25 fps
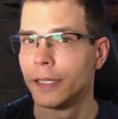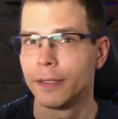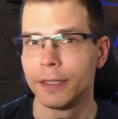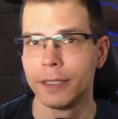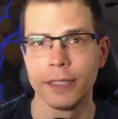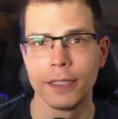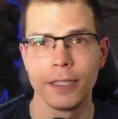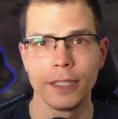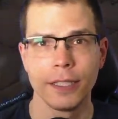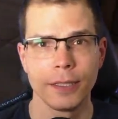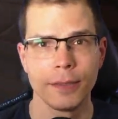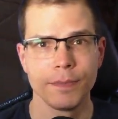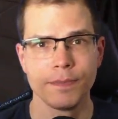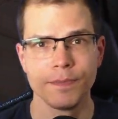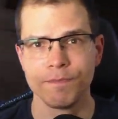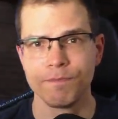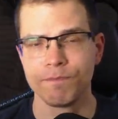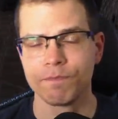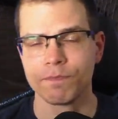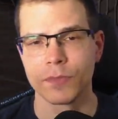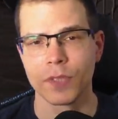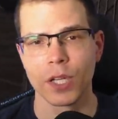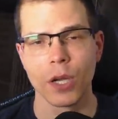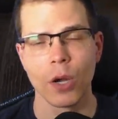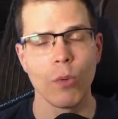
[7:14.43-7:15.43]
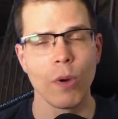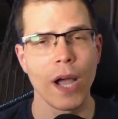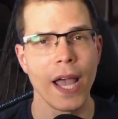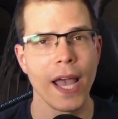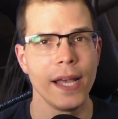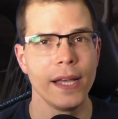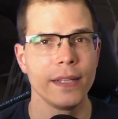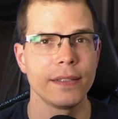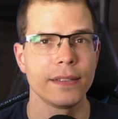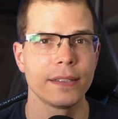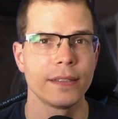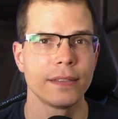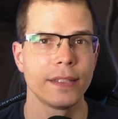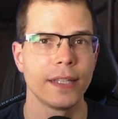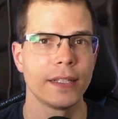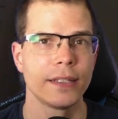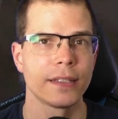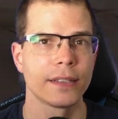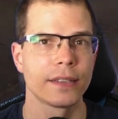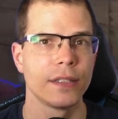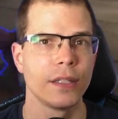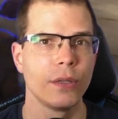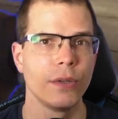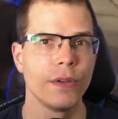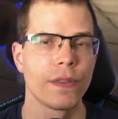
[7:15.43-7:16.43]
go ahead and let
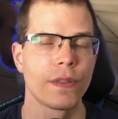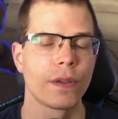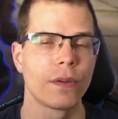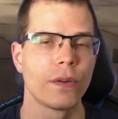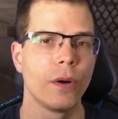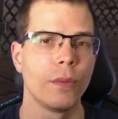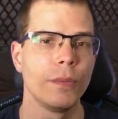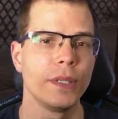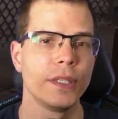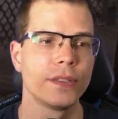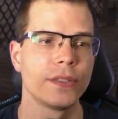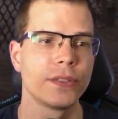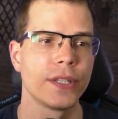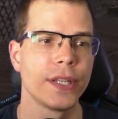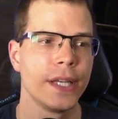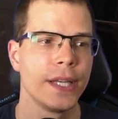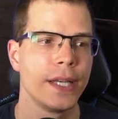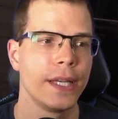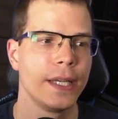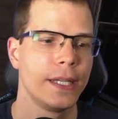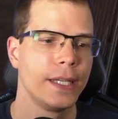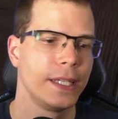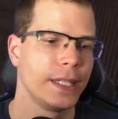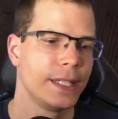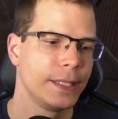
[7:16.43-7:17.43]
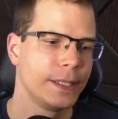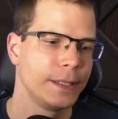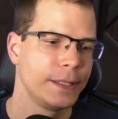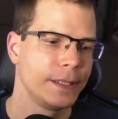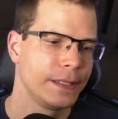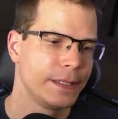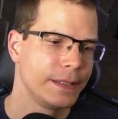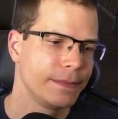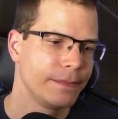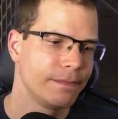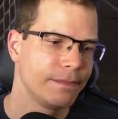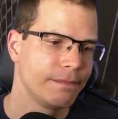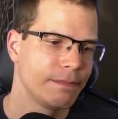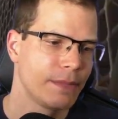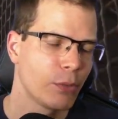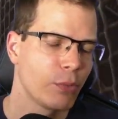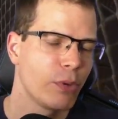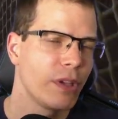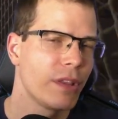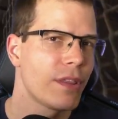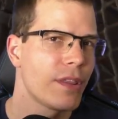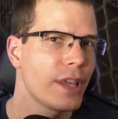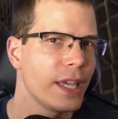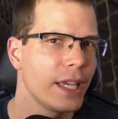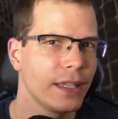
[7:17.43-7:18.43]
us know in the comments. But
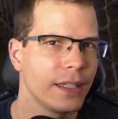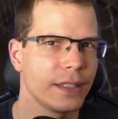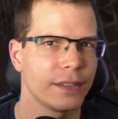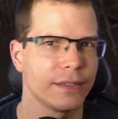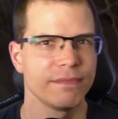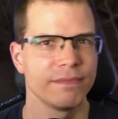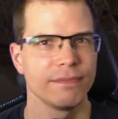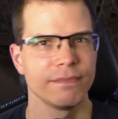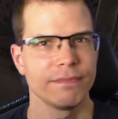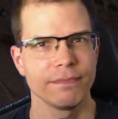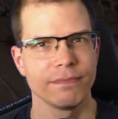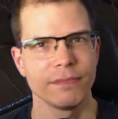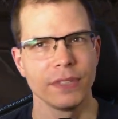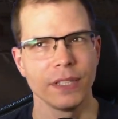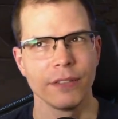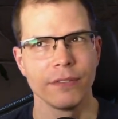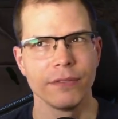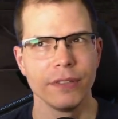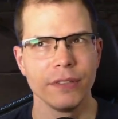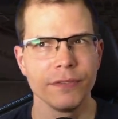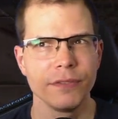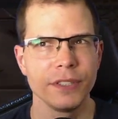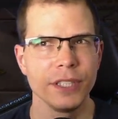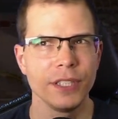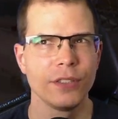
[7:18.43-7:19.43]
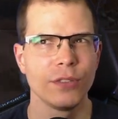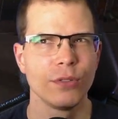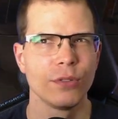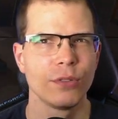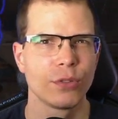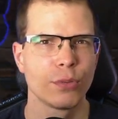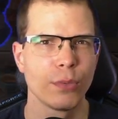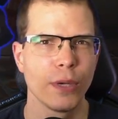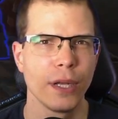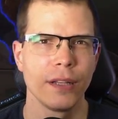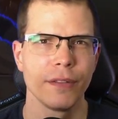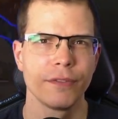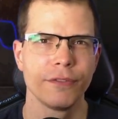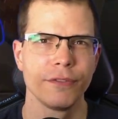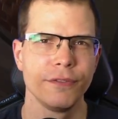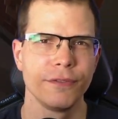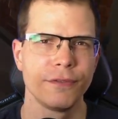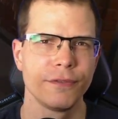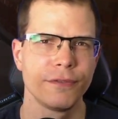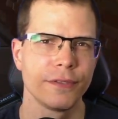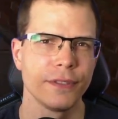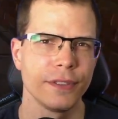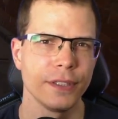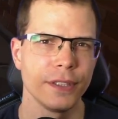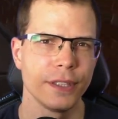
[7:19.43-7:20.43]
we think 50 to
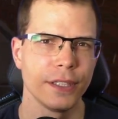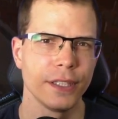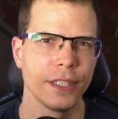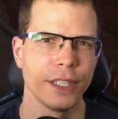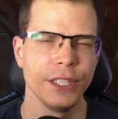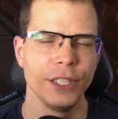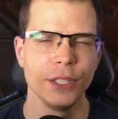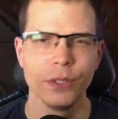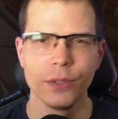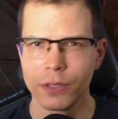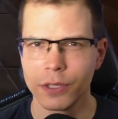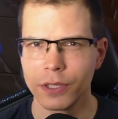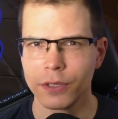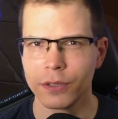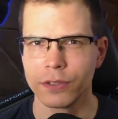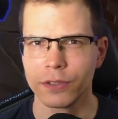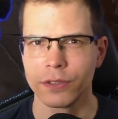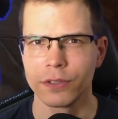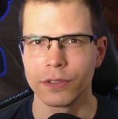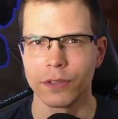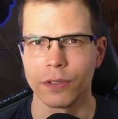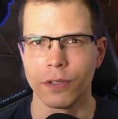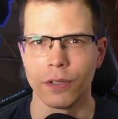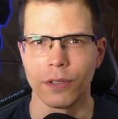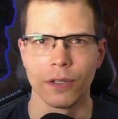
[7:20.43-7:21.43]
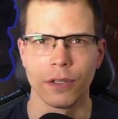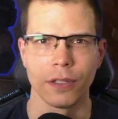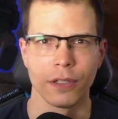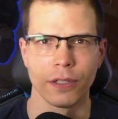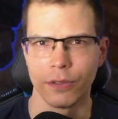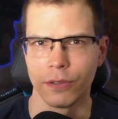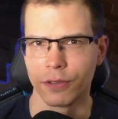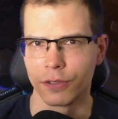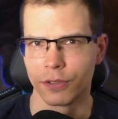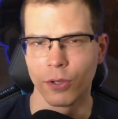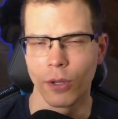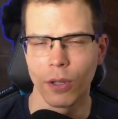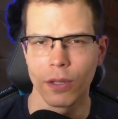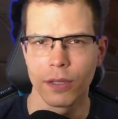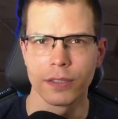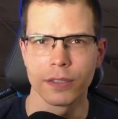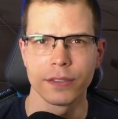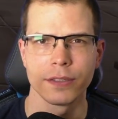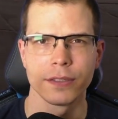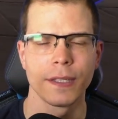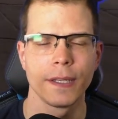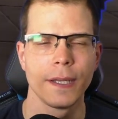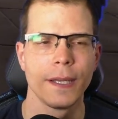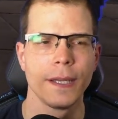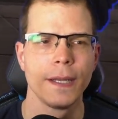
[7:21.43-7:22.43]
12 euros or dollars